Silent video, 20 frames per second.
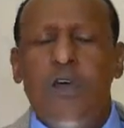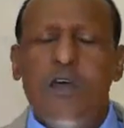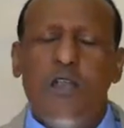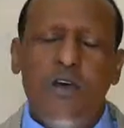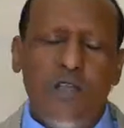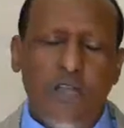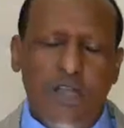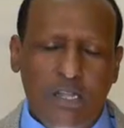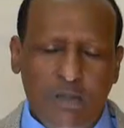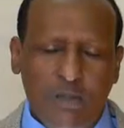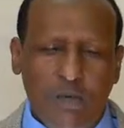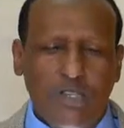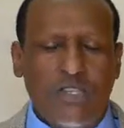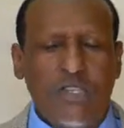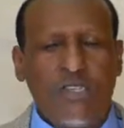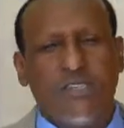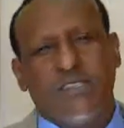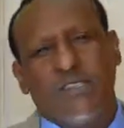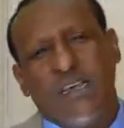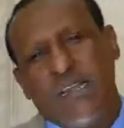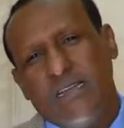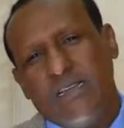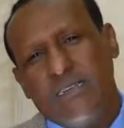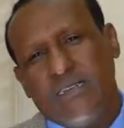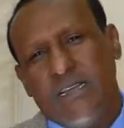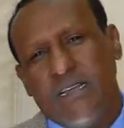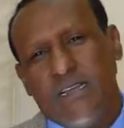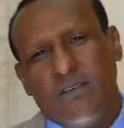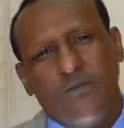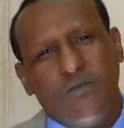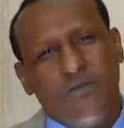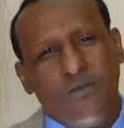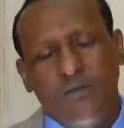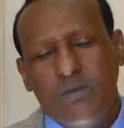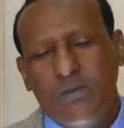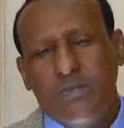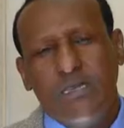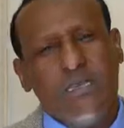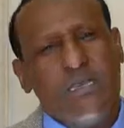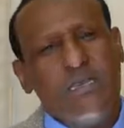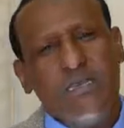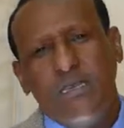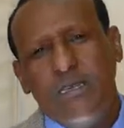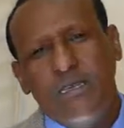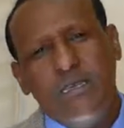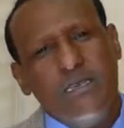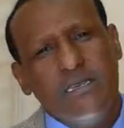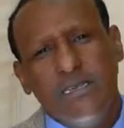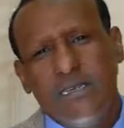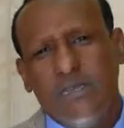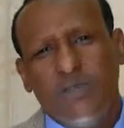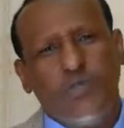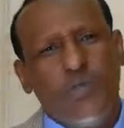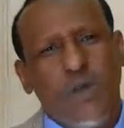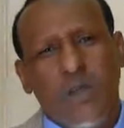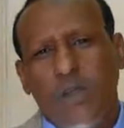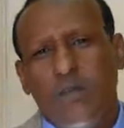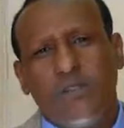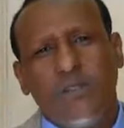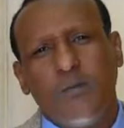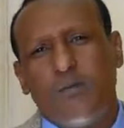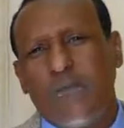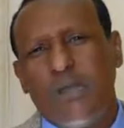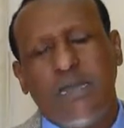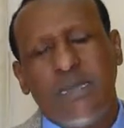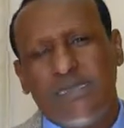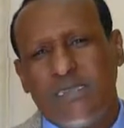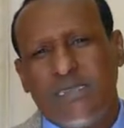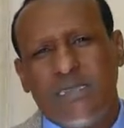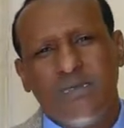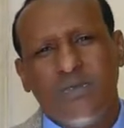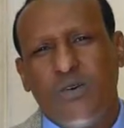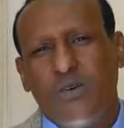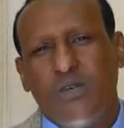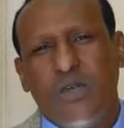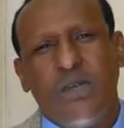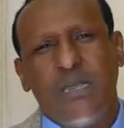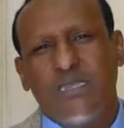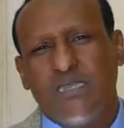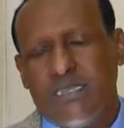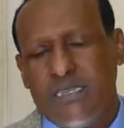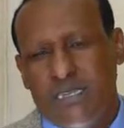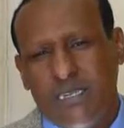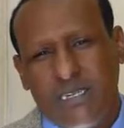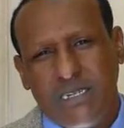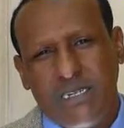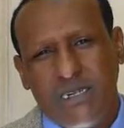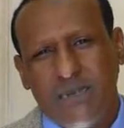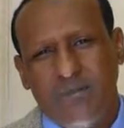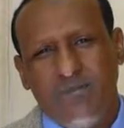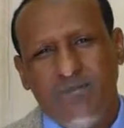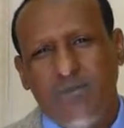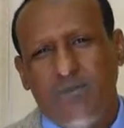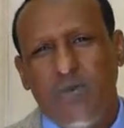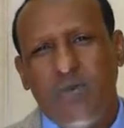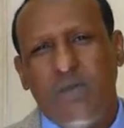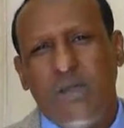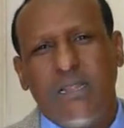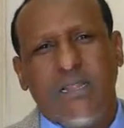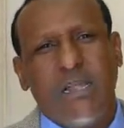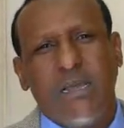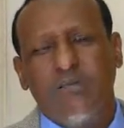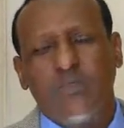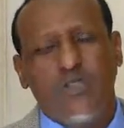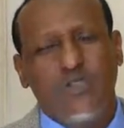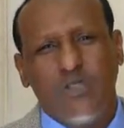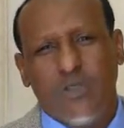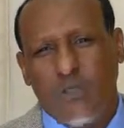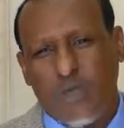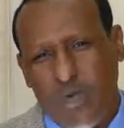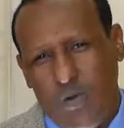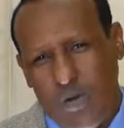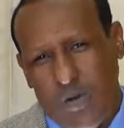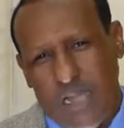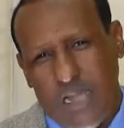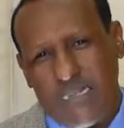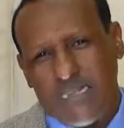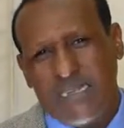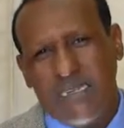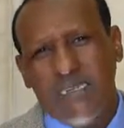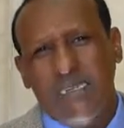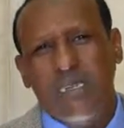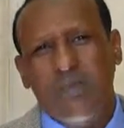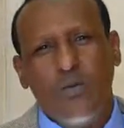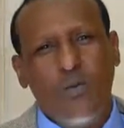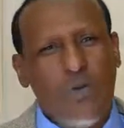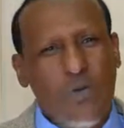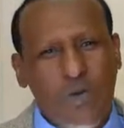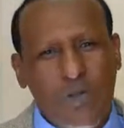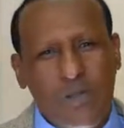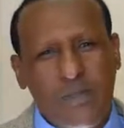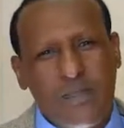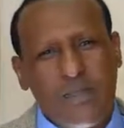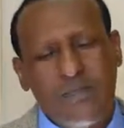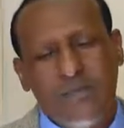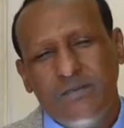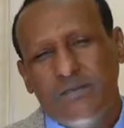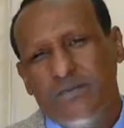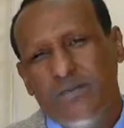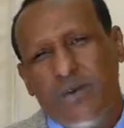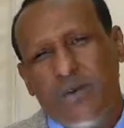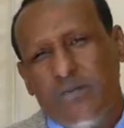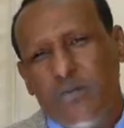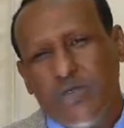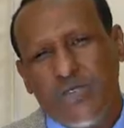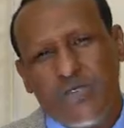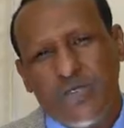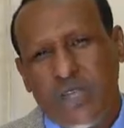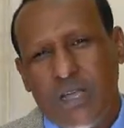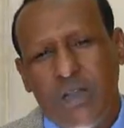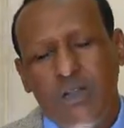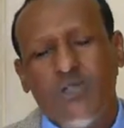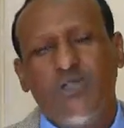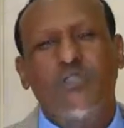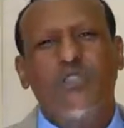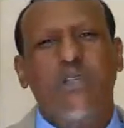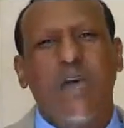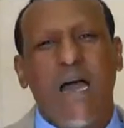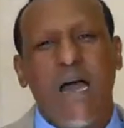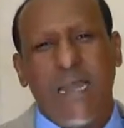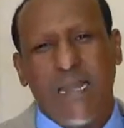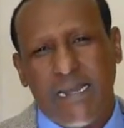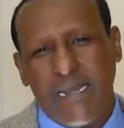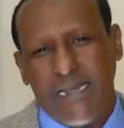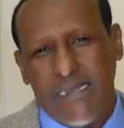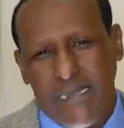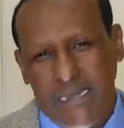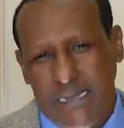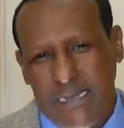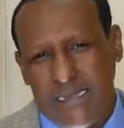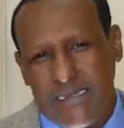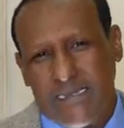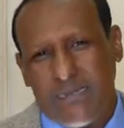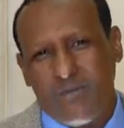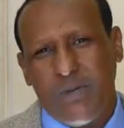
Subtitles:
No, it was a stellar. It's one of the biggest organizations when it comes to the broadcasting in the world, almost close to the 100 years.